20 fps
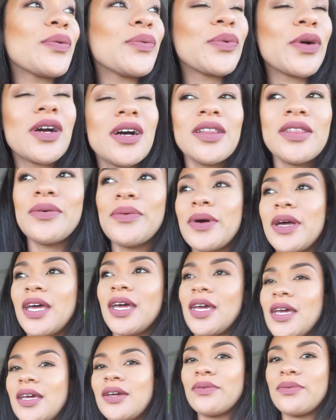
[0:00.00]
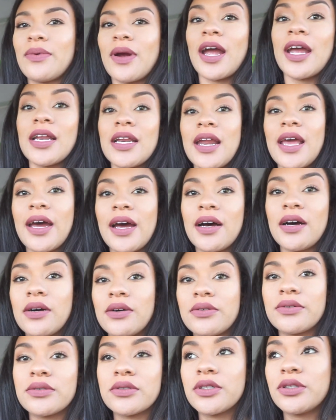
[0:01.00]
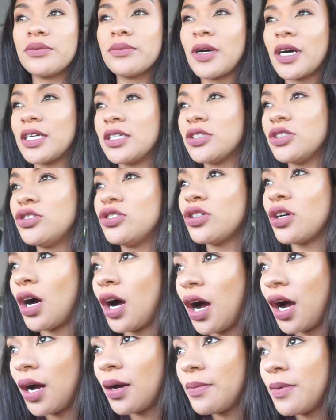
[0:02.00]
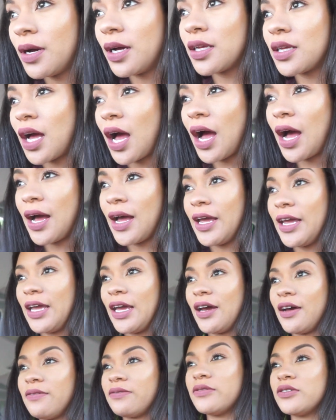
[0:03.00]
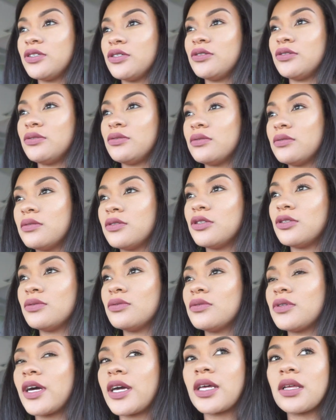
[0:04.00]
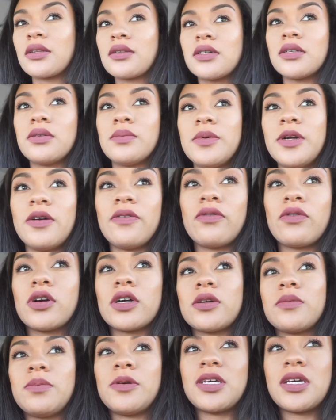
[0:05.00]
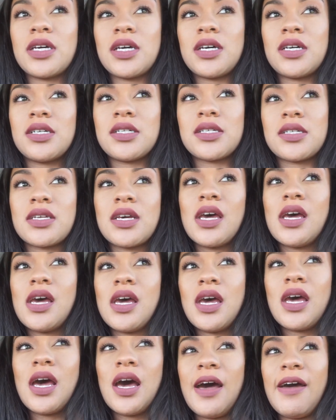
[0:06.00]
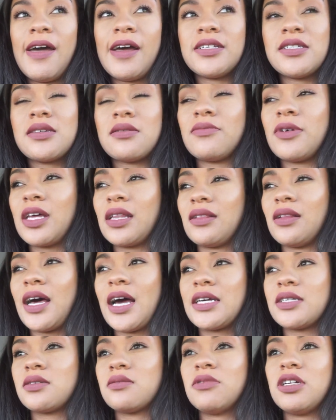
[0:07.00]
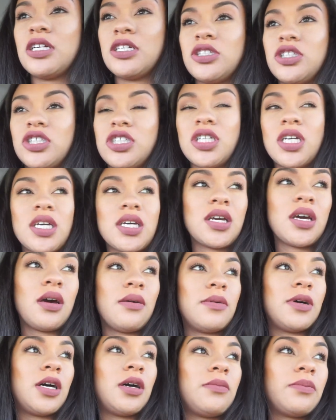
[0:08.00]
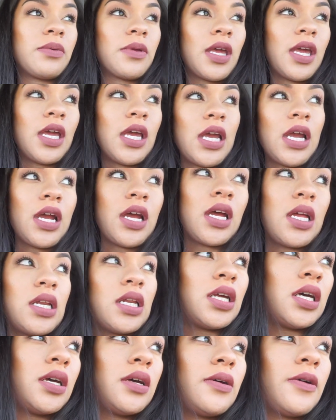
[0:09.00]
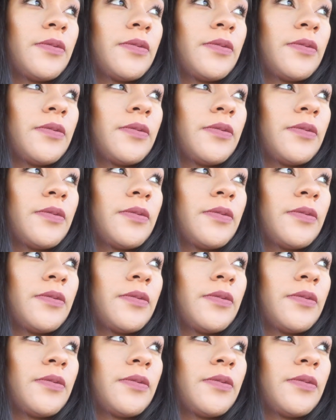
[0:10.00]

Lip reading: we're on the way right now to my job. I have to do like a little bit of work because I had some like last minute shit come up, and